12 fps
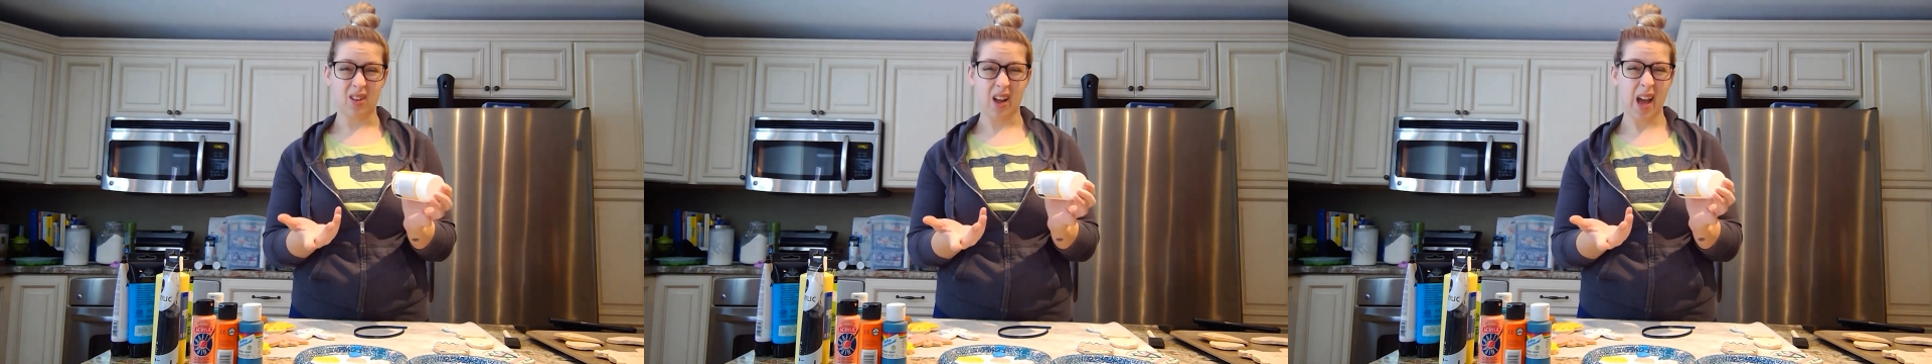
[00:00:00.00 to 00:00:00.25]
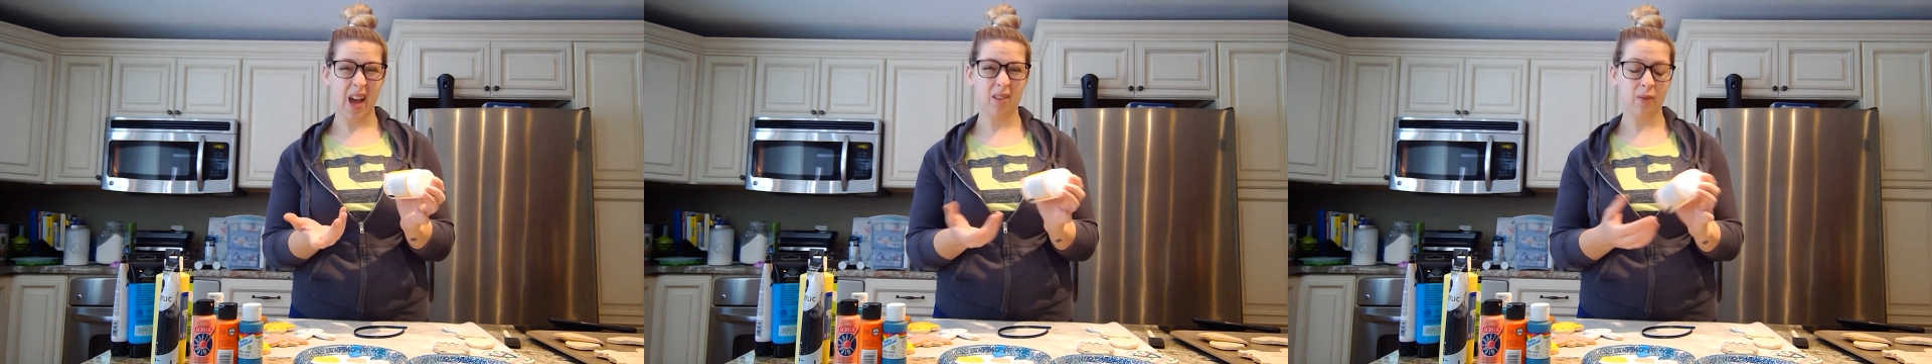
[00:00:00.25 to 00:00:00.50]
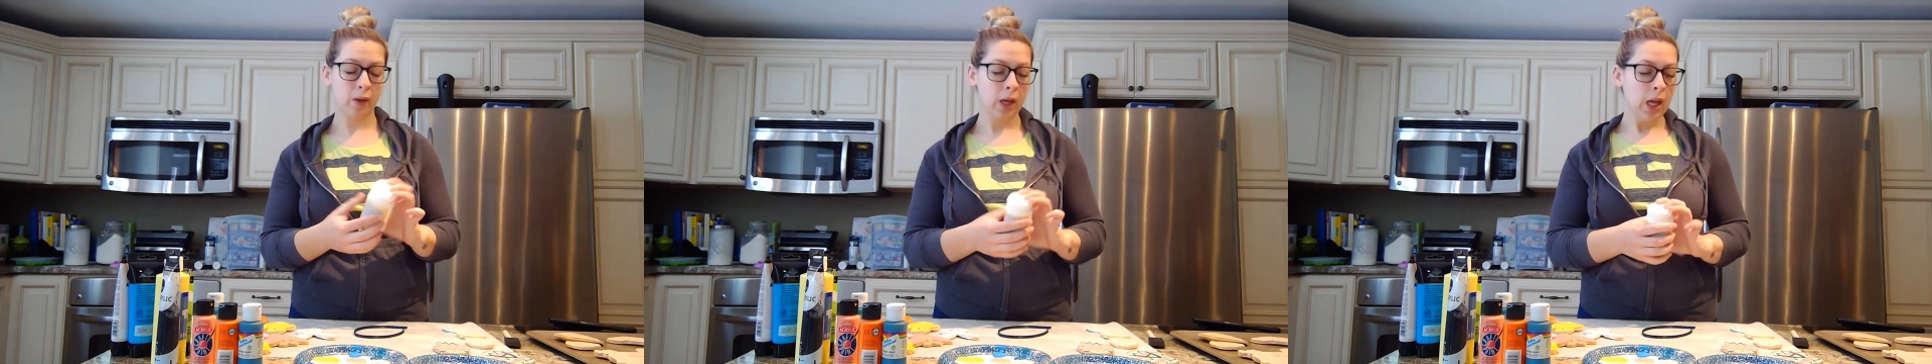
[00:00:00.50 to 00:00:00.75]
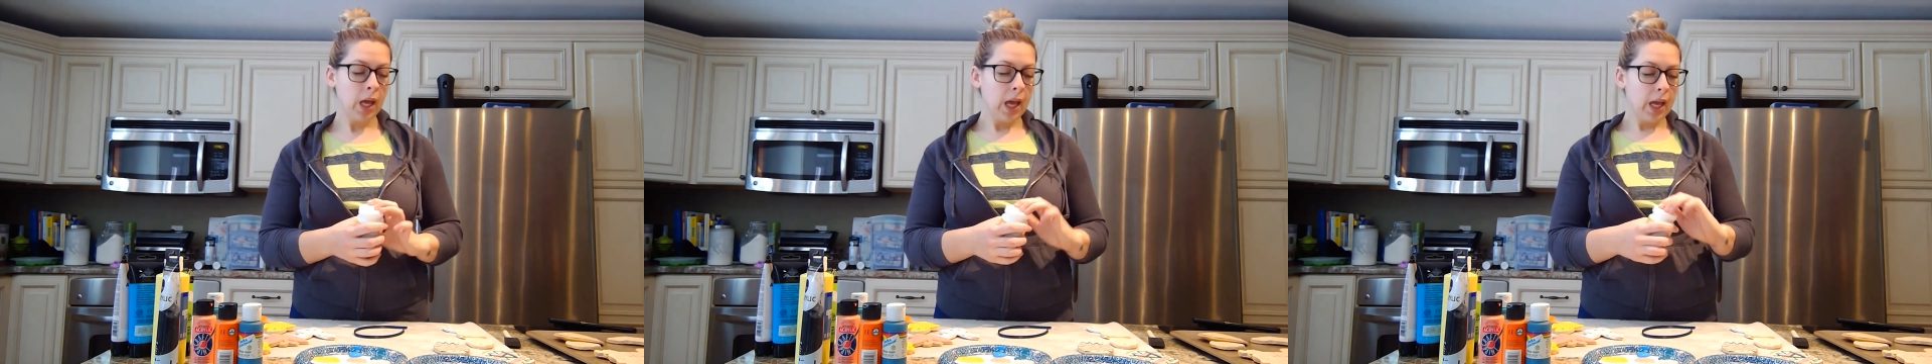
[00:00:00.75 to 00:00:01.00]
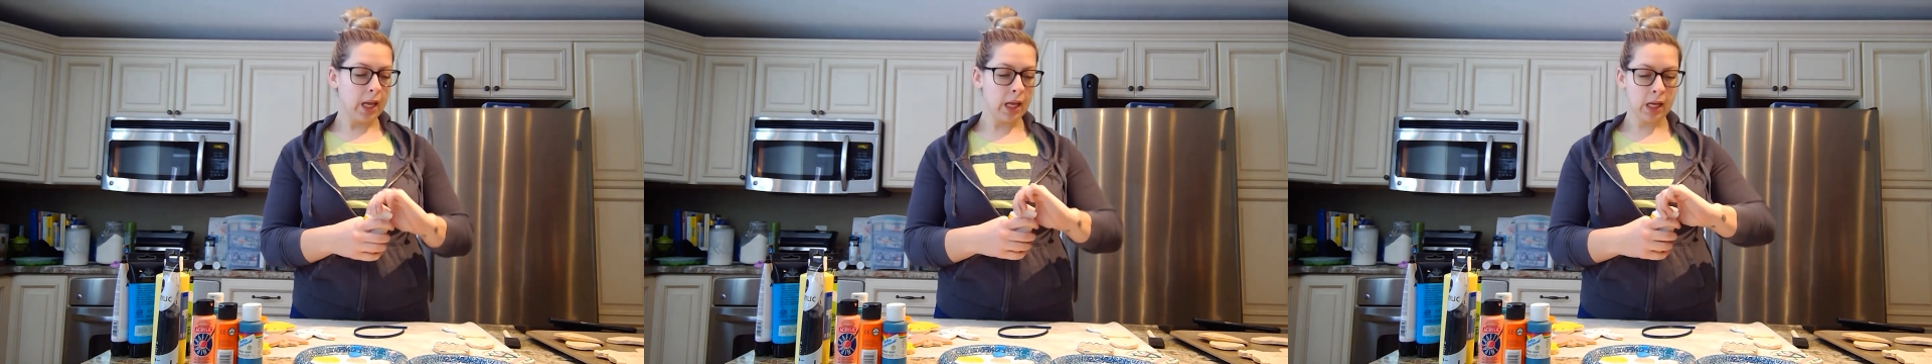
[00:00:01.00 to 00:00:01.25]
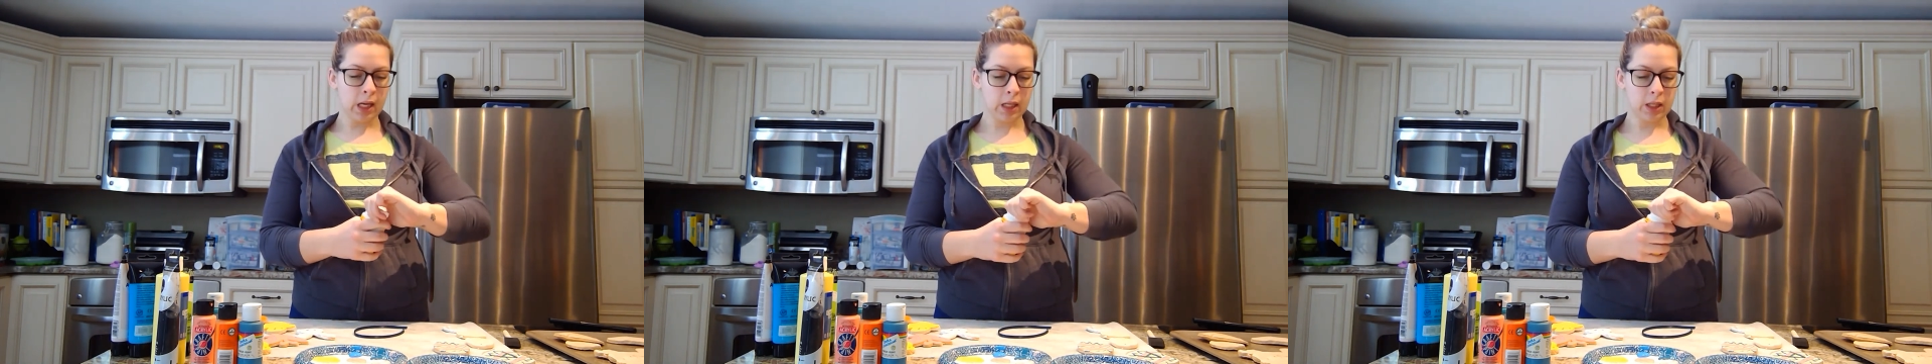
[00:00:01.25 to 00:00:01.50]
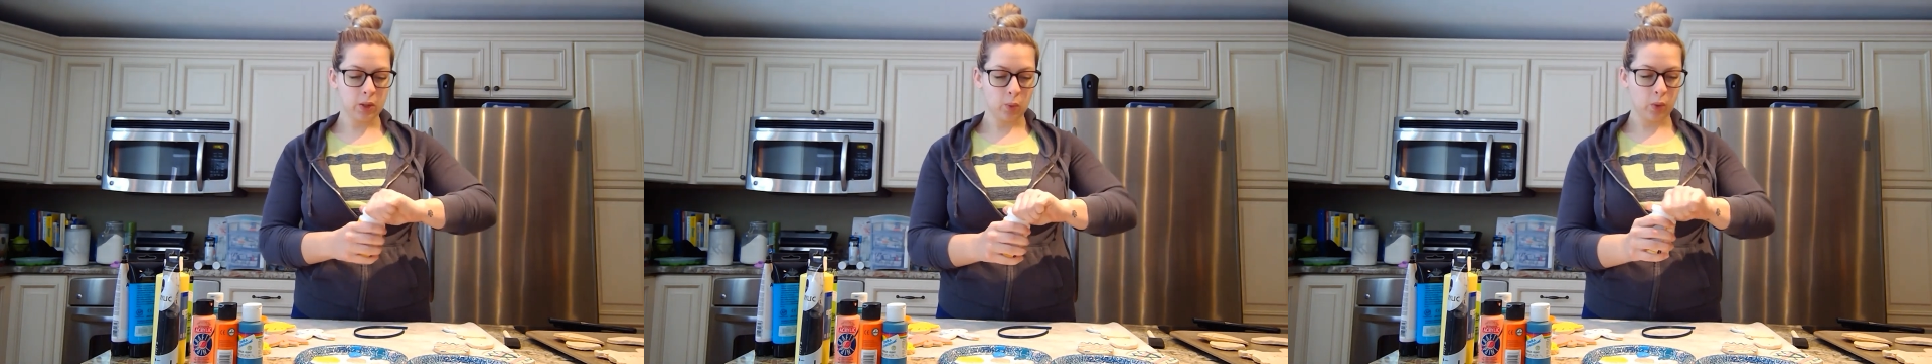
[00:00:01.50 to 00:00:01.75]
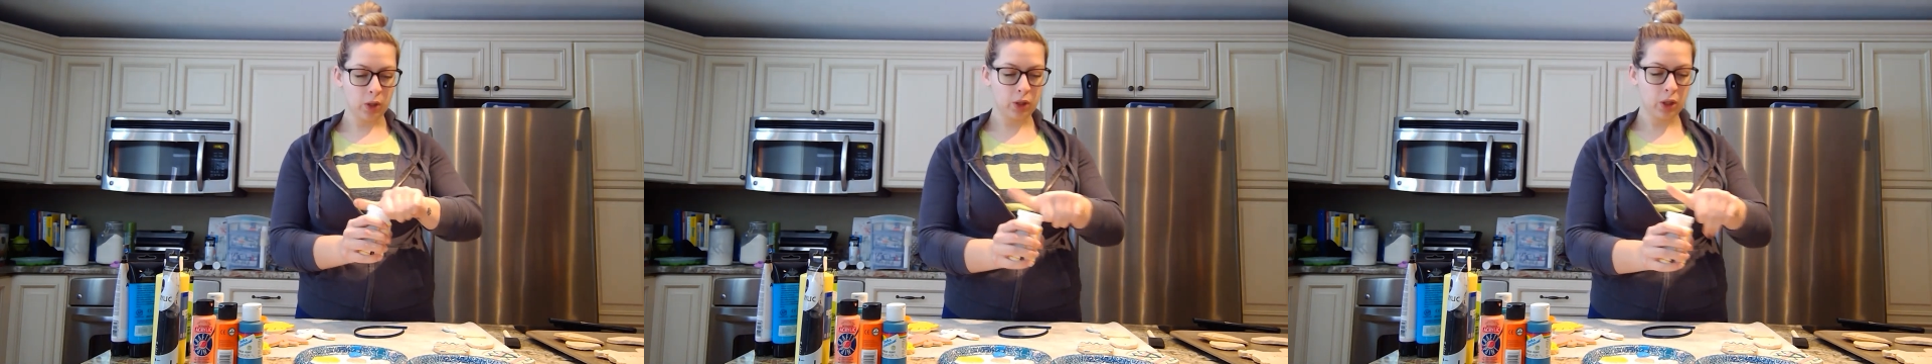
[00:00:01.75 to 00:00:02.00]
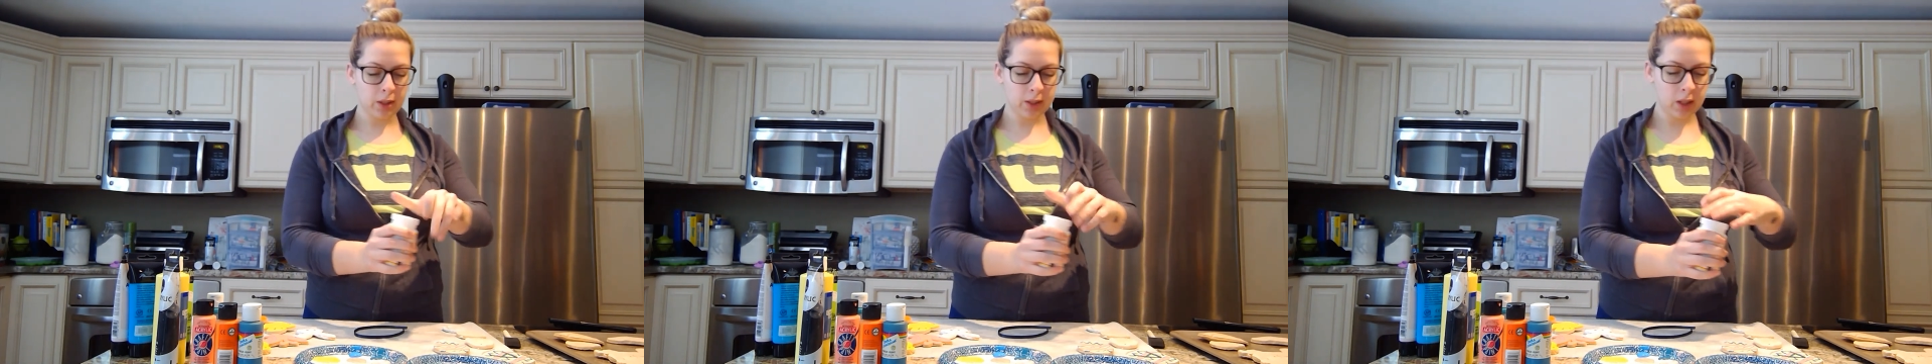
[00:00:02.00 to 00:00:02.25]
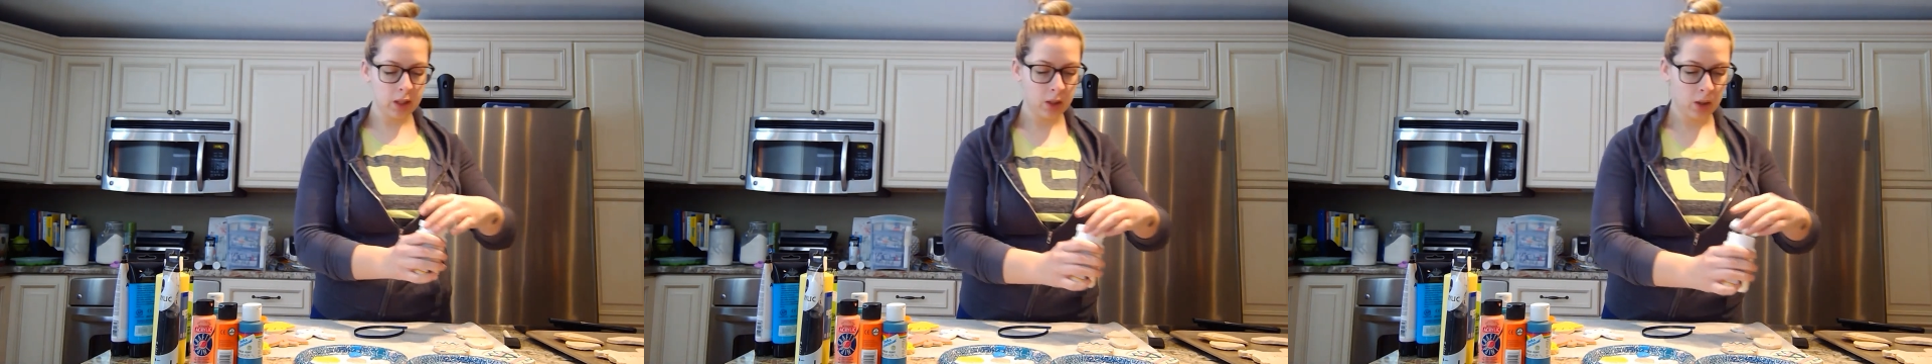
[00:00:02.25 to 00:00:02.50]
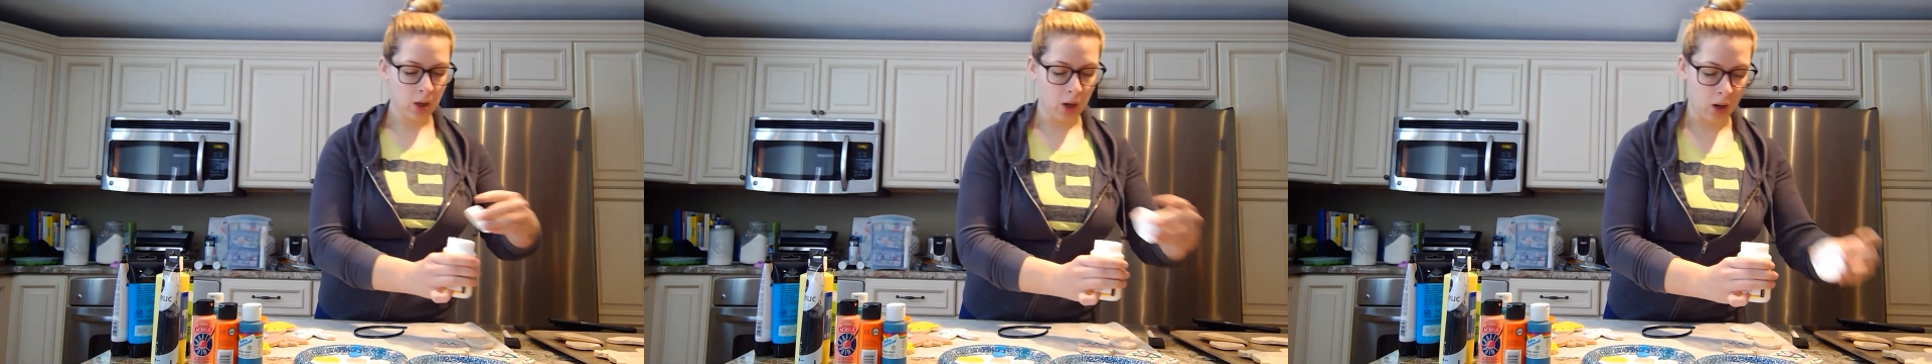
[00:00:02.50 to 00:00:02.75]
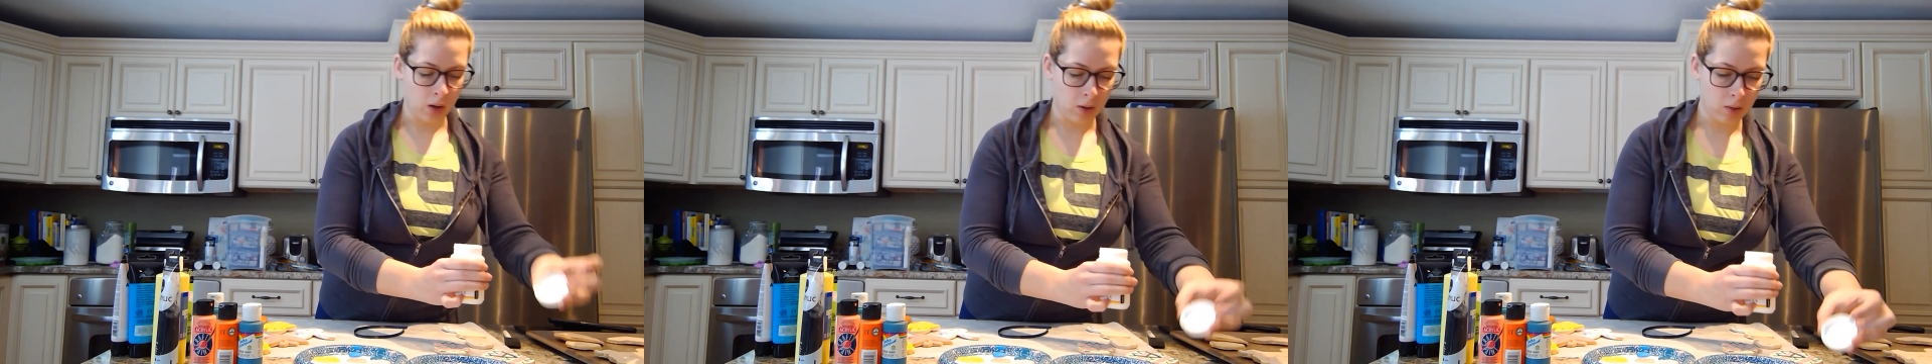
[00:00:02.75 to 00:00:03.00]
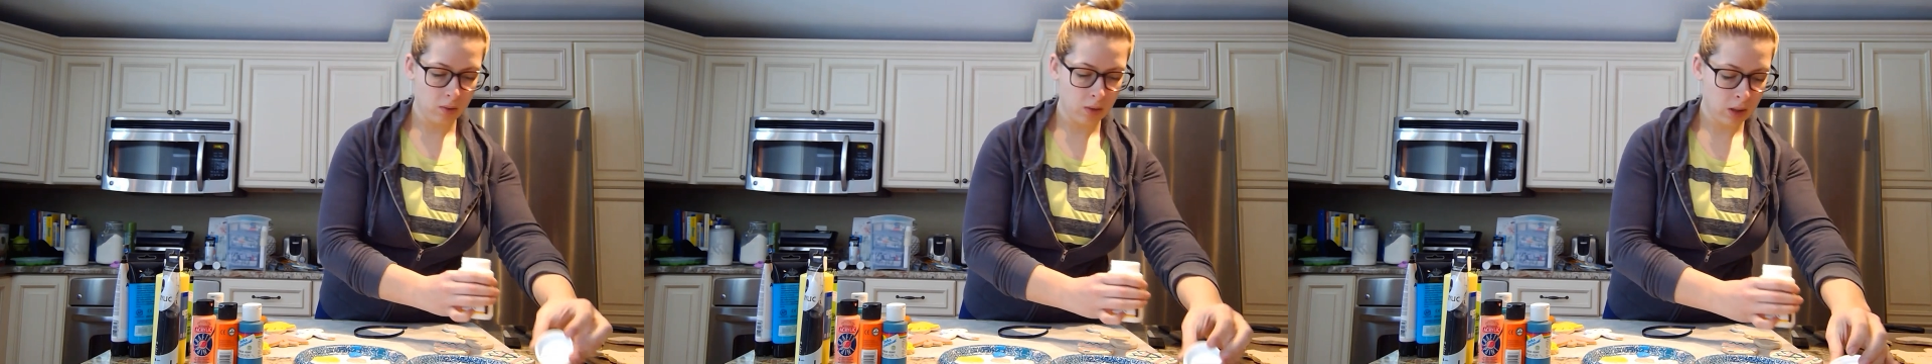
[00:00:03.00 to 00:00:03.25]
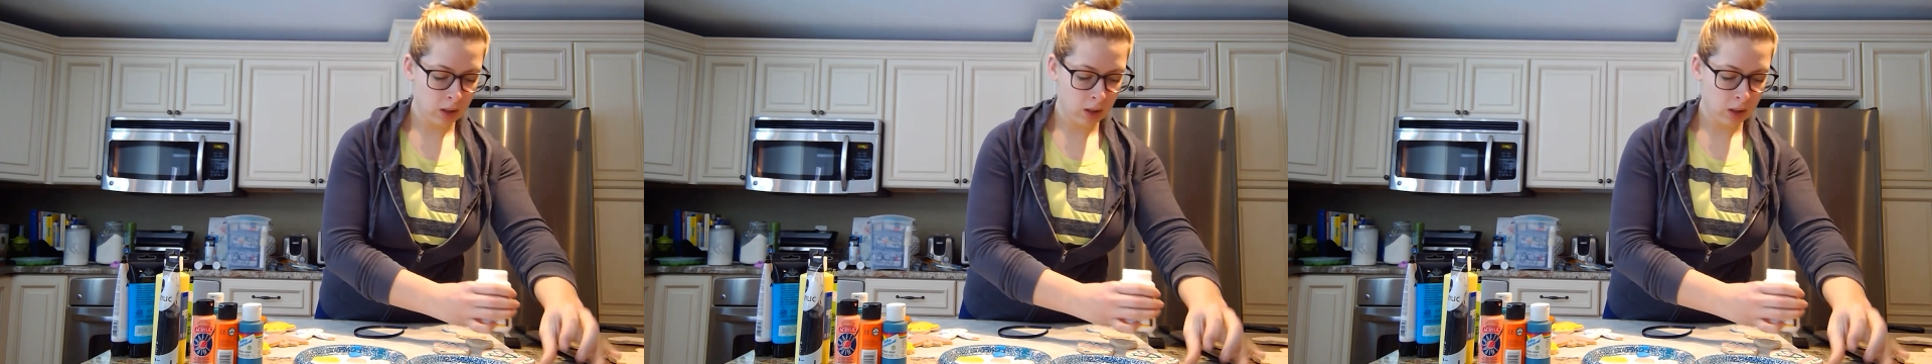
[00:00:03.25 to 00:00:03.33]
have, and we're just gonna go